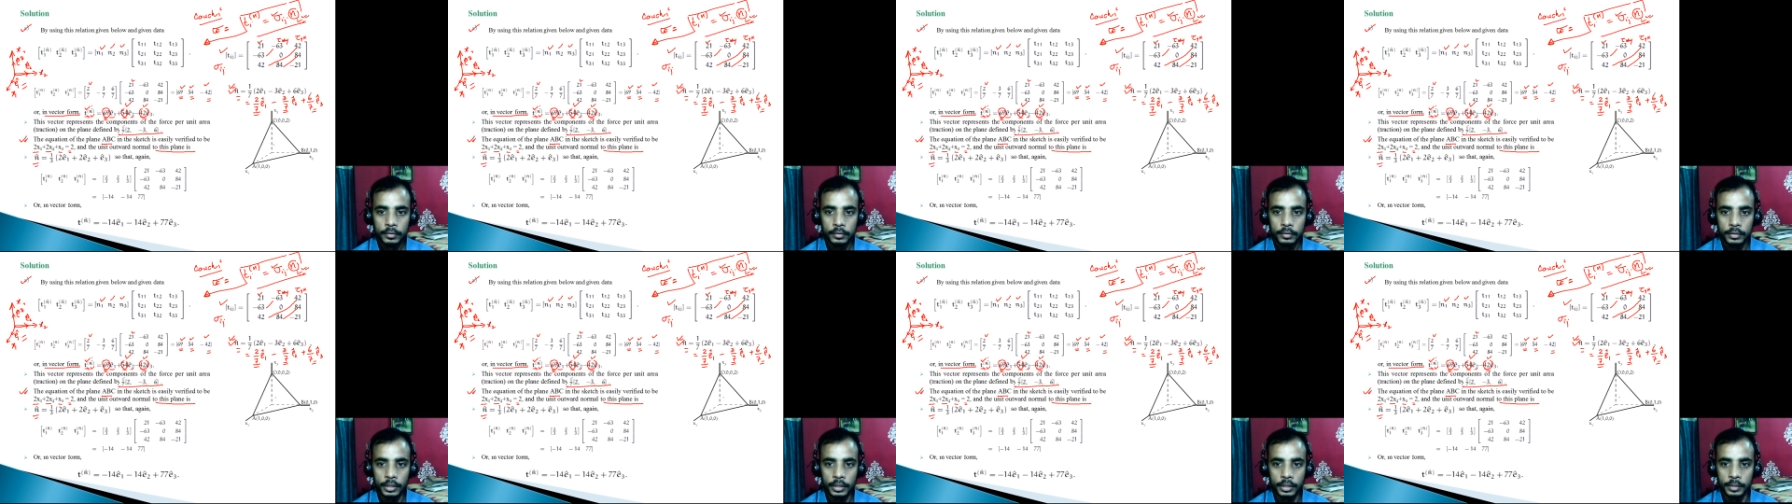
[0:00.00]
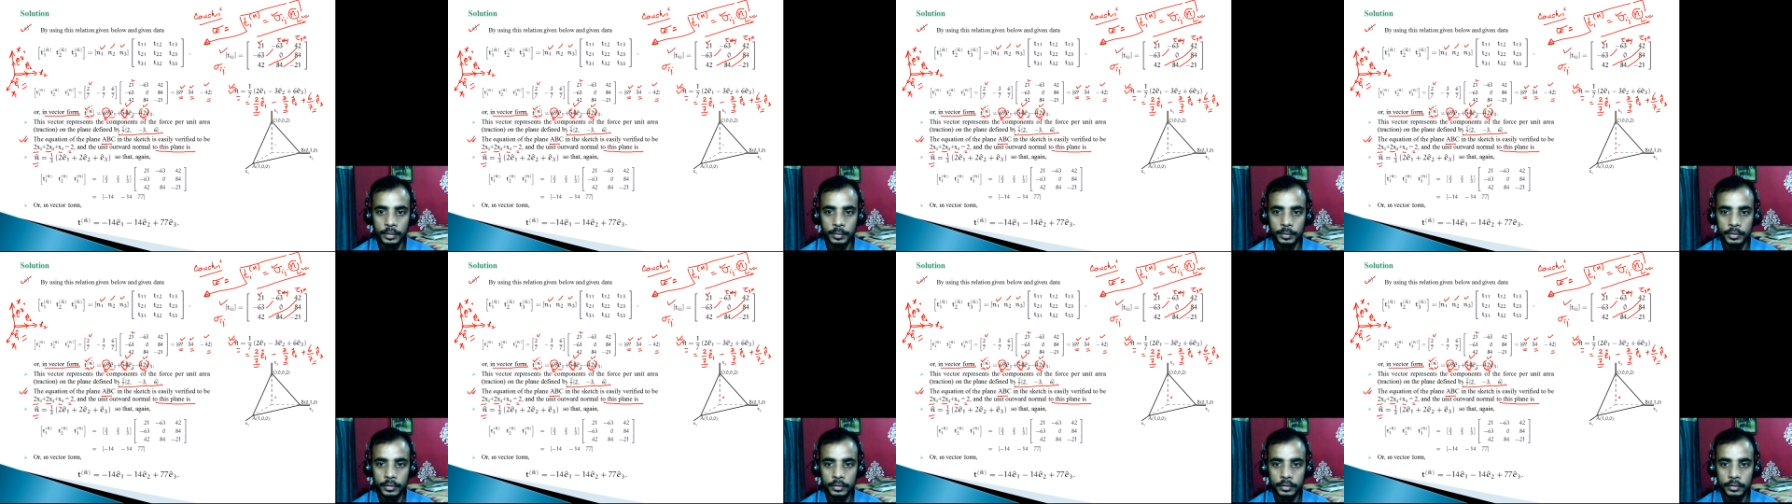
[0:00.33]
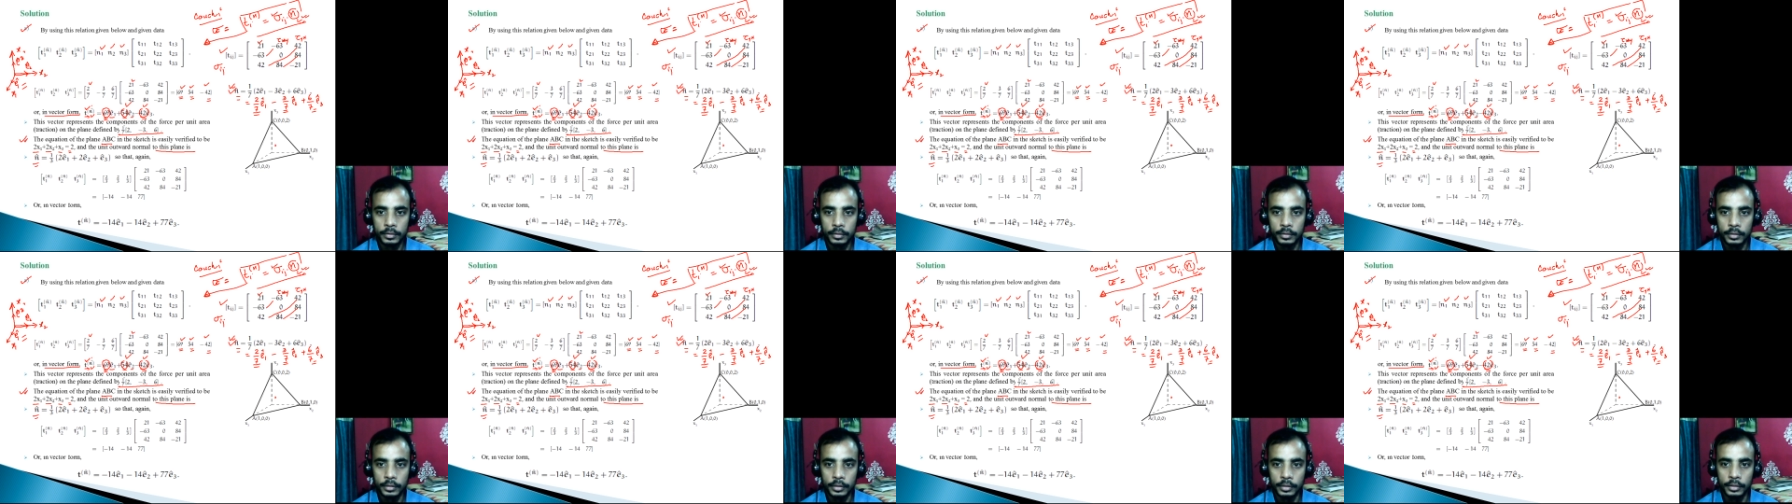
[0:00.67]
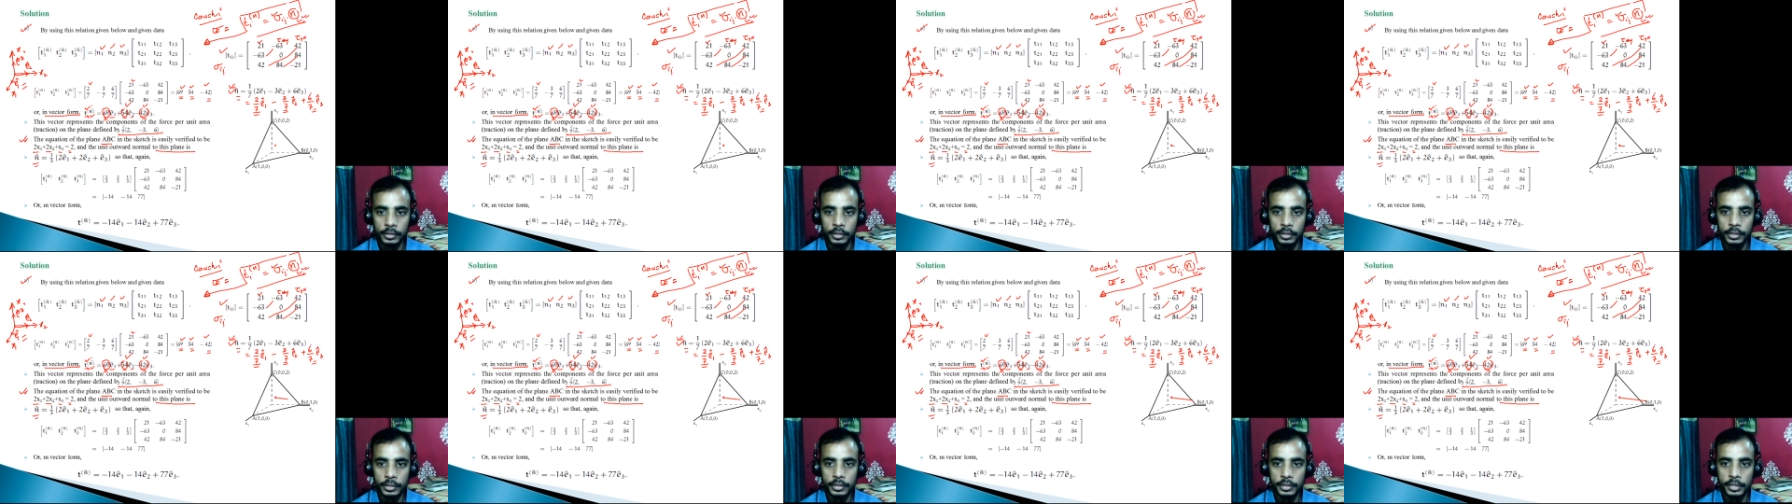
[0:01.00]
that means in
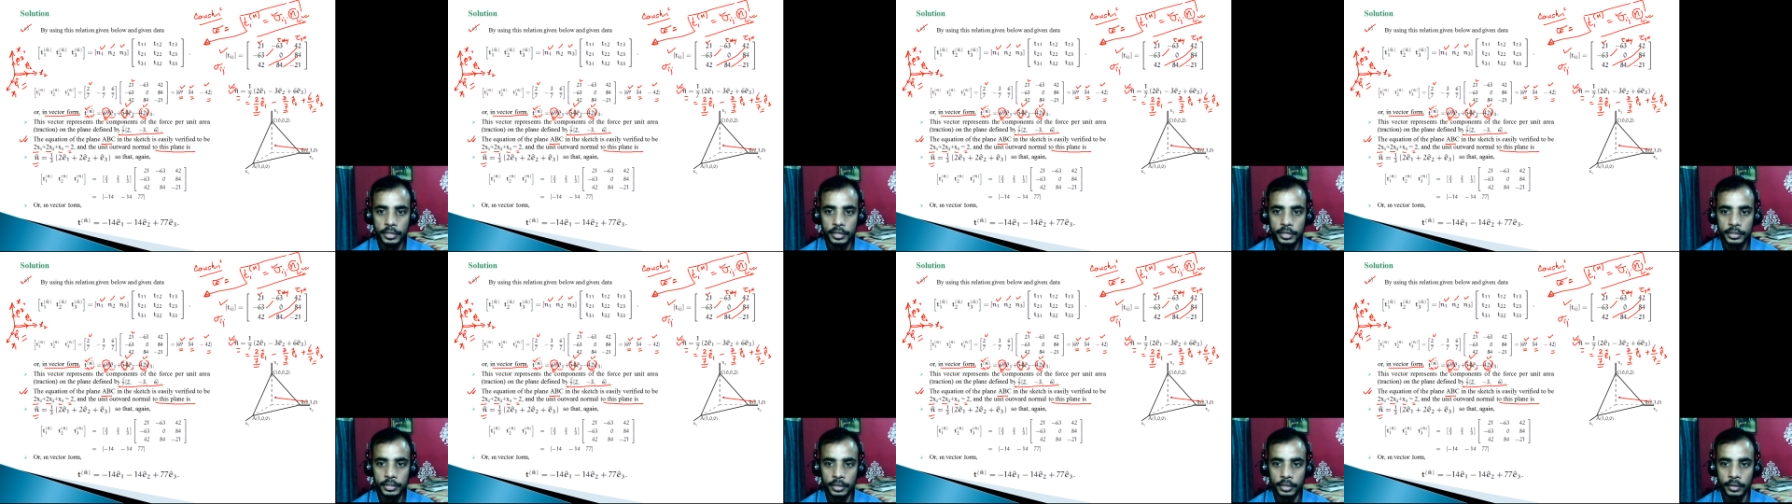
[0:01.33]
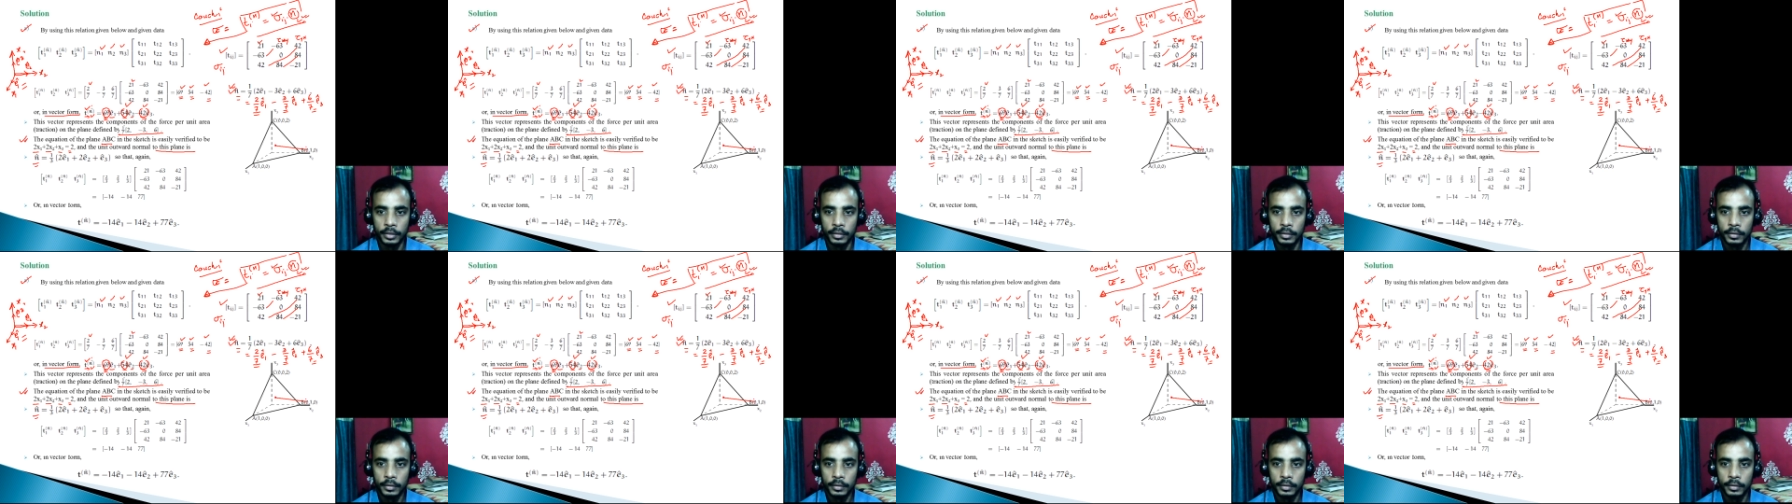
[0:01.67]
this direction,